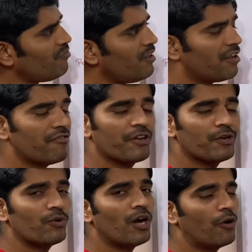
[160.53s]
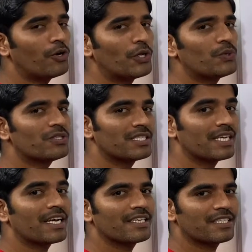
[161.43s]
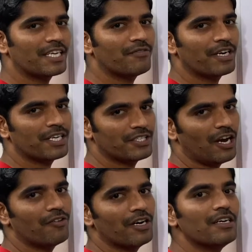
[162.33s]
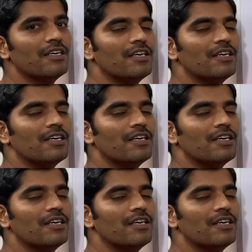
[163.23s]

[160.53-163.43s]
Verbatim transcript: if you don't know how to use the synchronized keyword in a Java,